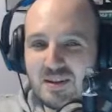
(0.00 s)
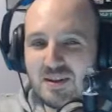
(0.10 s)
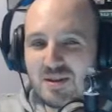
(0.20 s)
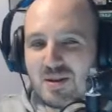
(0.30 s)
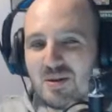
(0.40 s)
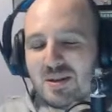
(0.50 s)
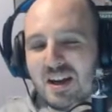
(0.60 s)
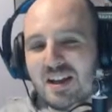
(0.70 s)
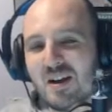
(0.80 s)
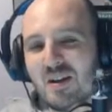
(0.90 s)
Jude is
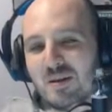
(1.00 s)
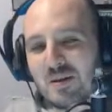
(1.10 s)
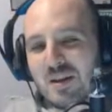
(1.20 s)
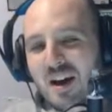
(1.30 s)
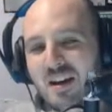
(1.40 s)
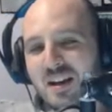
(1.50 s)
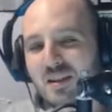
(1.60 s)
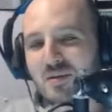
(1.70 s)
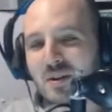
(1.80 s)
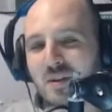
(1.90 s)
saying, also Scar, thanks
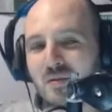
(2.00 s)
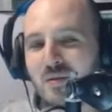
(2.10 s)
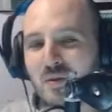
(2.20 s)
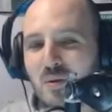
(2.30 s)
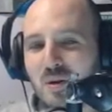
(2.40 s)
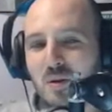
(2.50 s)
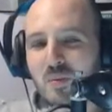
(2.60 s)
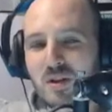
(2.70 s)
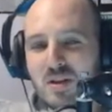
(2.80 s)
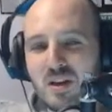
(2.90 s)
for not fuking up
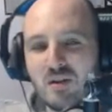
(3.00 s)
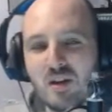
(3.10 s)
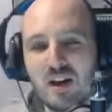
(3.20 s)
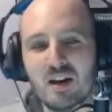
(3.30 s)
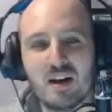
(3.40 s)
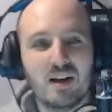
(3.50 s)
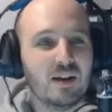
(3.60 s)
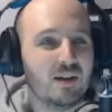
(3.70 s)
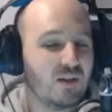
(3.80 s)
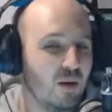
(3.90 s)
my gender again.
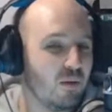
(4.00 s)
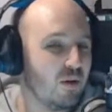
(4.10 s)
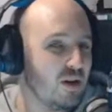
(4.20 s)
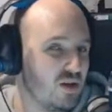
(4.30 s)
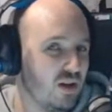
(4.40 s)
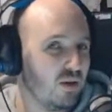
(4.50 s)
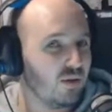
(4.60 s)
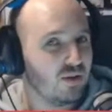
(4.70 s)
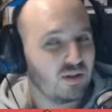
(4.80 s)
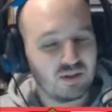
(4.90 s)
Don't worry,
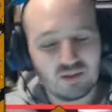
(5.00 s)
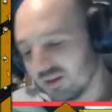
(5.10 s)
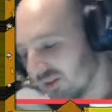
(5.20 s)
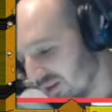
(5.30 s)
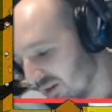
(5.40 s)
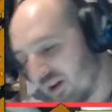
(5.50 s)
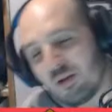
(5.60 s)
Jude. Your name.